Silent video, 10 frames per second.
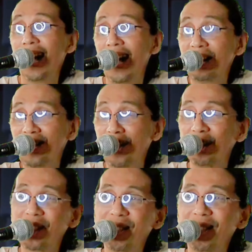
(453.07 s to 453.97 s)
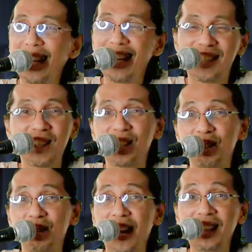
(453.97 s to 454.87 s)
I told you guys
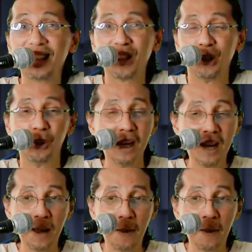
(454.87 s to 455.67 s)
just a while ago.